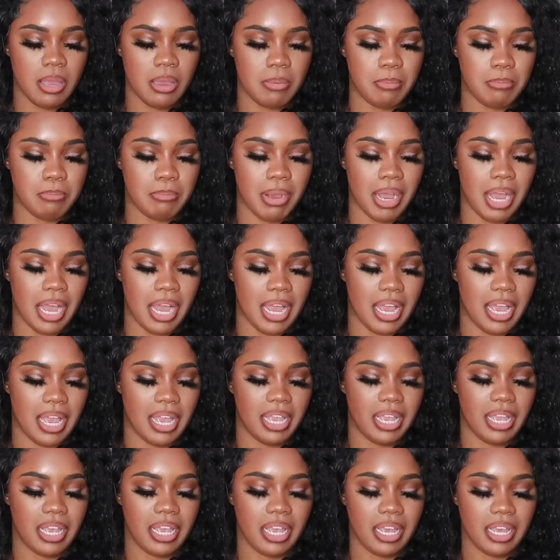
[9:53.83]

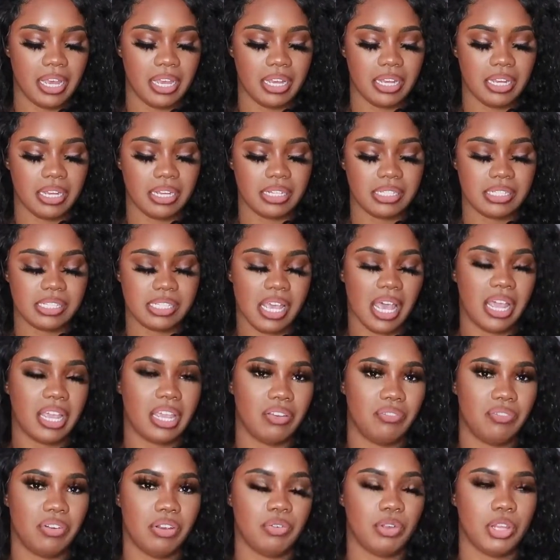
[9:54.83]
my
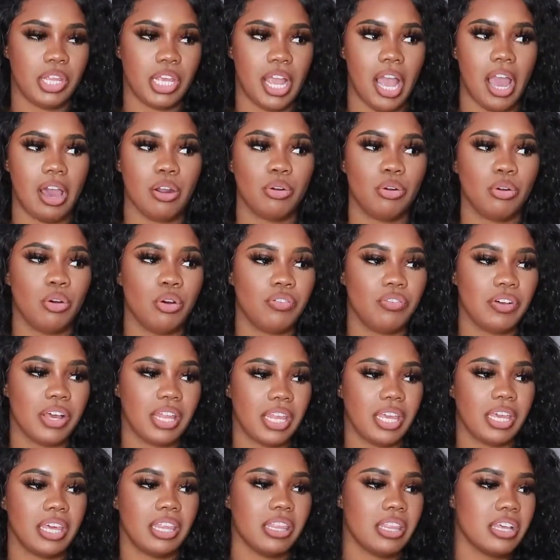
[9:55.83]
second favorite. Like, I don't know if I
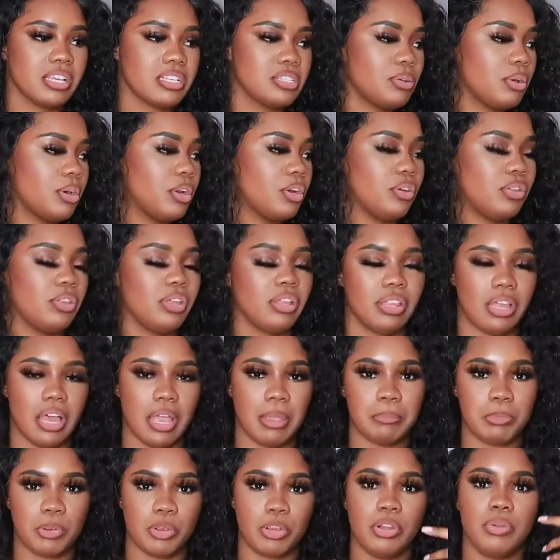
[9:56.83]
like this one or the
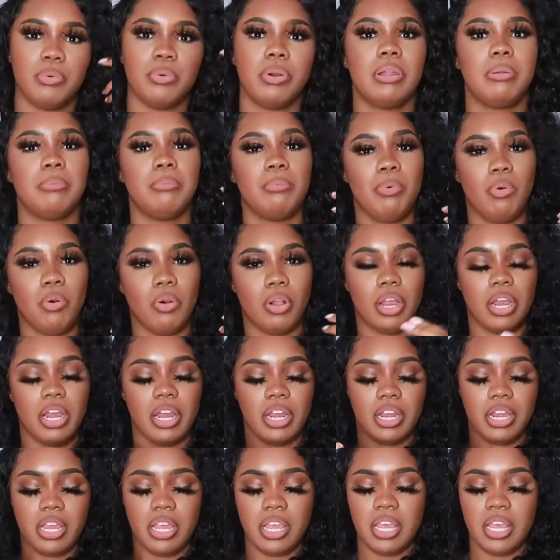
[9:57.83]
lime green one
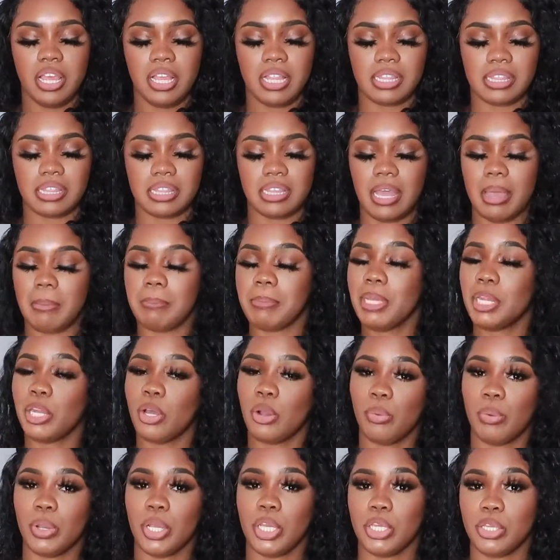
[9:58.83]
more. let me know
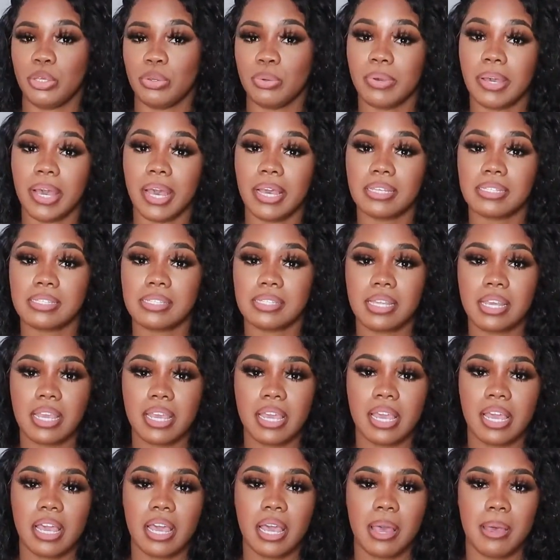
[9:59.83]
what you guys
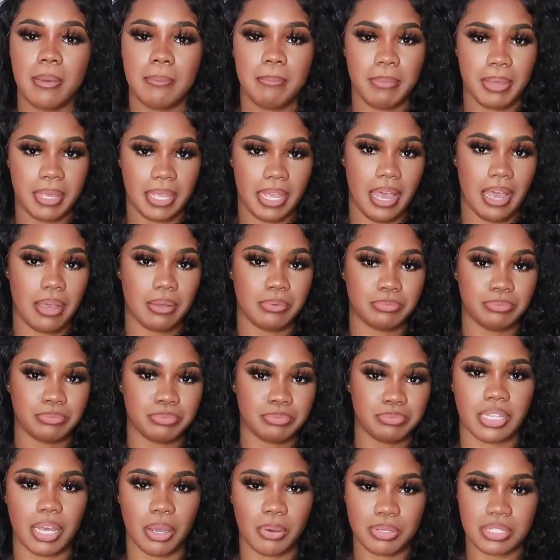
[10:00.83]
think. But yeah,
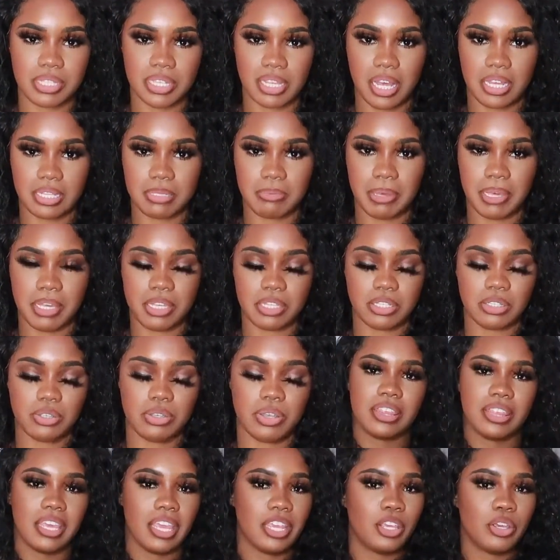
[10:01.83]
that was the last thing. So
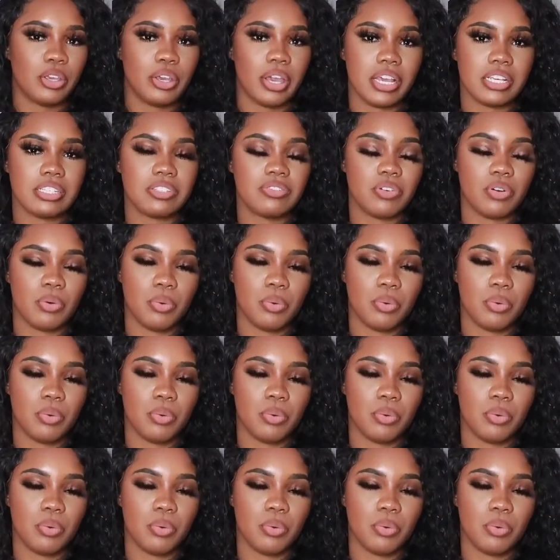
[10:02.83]
thank you guys for